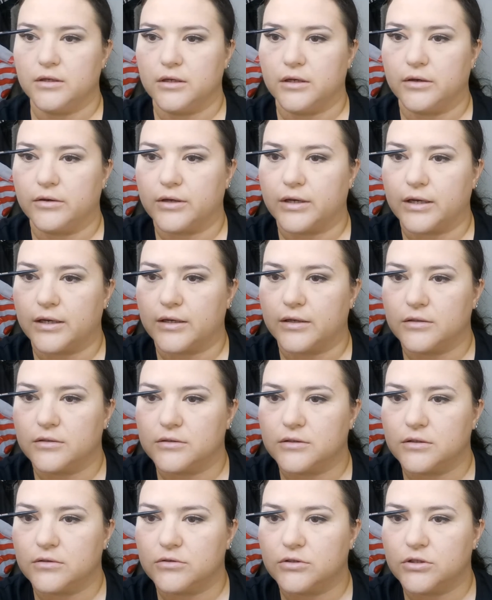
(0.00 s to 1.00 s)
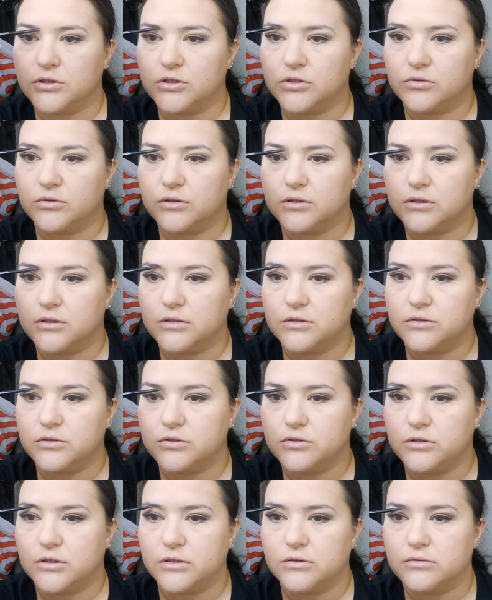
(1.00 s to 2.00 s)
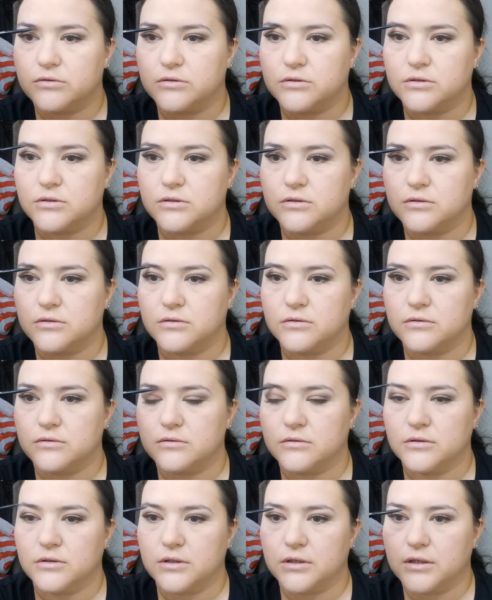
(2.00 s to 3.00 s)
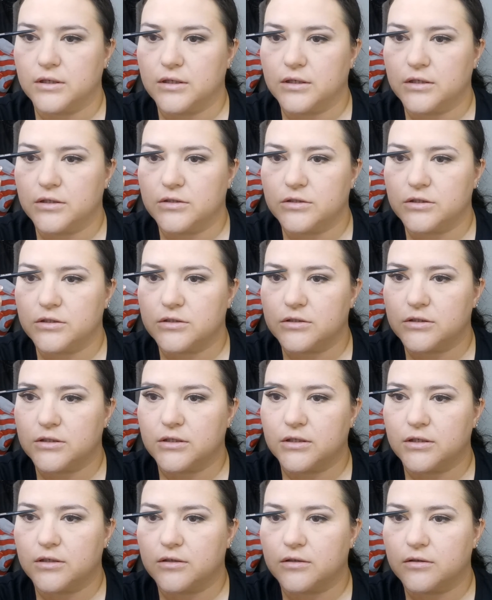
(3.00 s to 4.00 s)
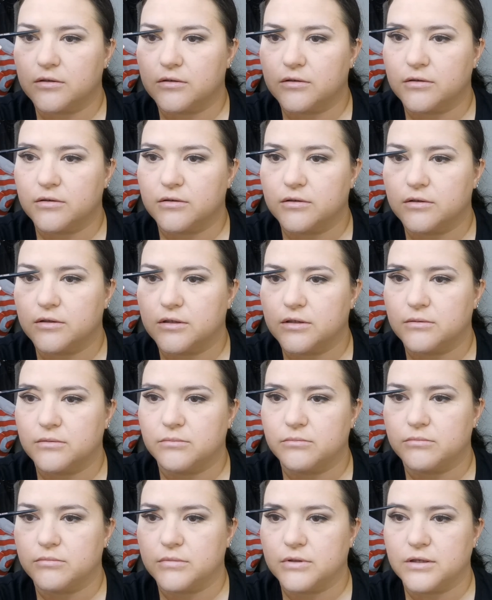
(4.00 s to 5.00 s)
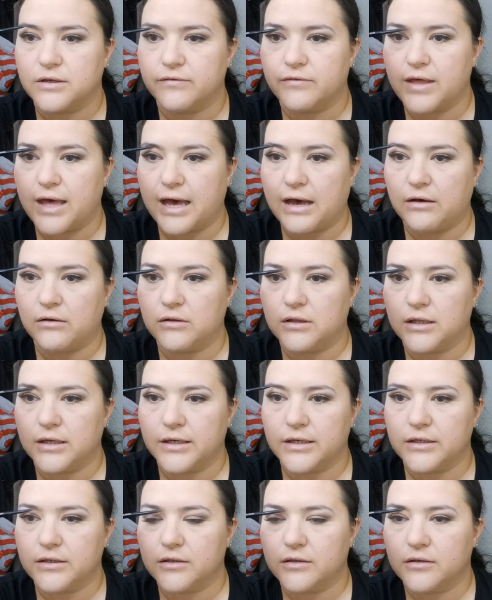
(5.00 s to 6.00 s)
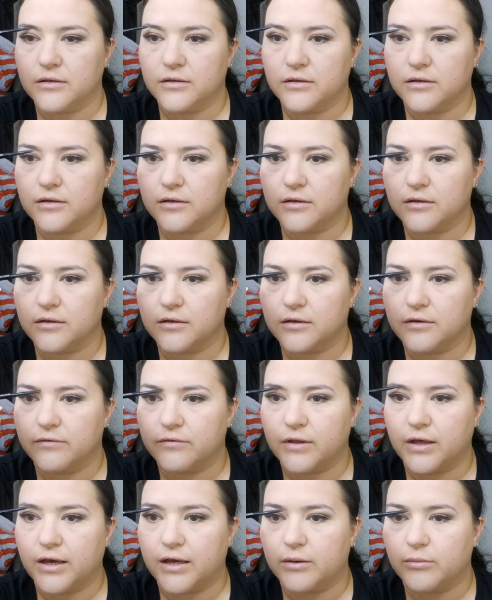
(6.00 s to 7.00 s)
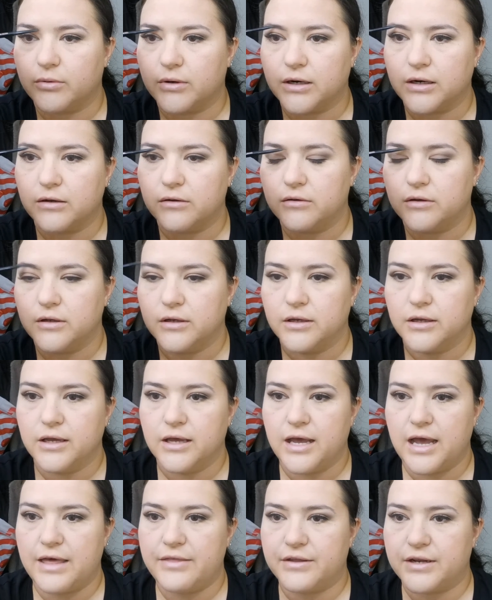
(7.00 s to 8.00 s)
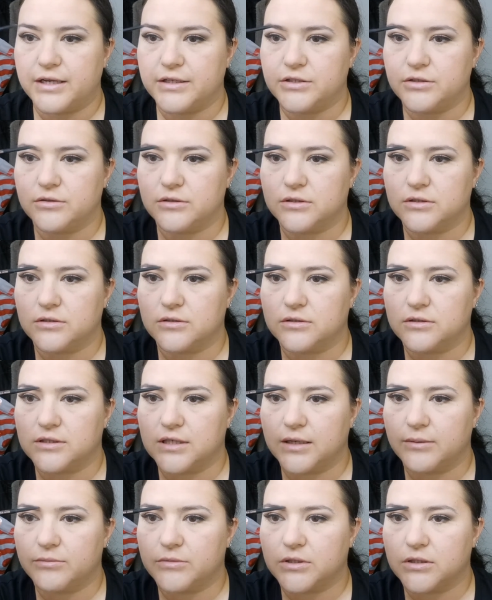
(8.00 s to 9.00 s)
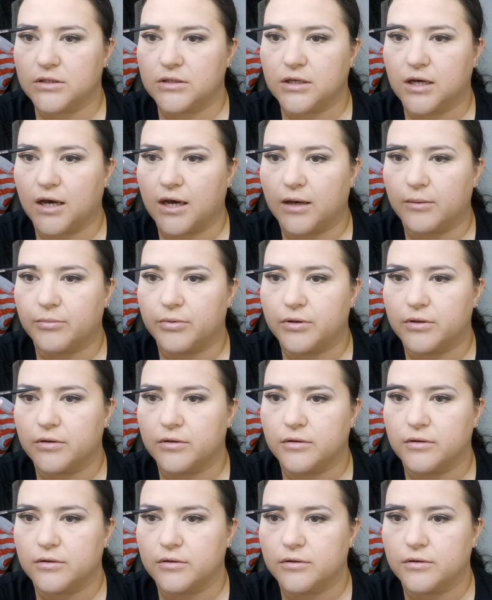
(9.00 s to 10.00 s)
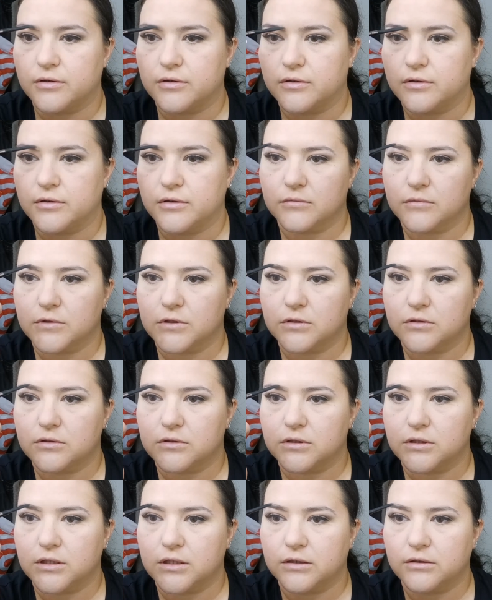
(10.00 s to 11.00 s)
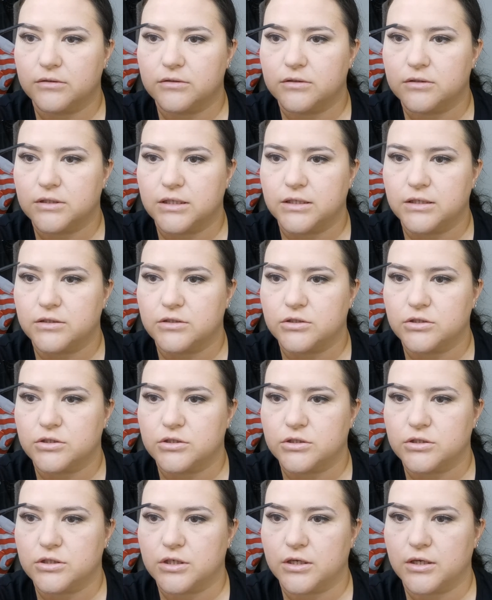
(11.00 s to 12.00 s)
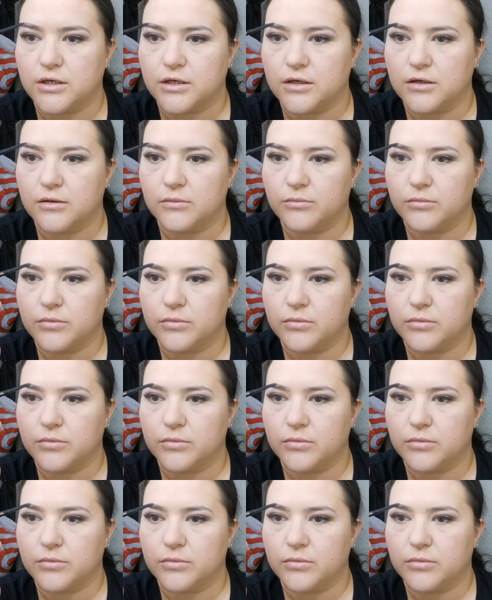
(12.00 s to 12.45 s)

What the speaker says: Okay, so just short little strokes just to give the outline of the eyebrow, and then I do the same to the top. So see how it's taking shape?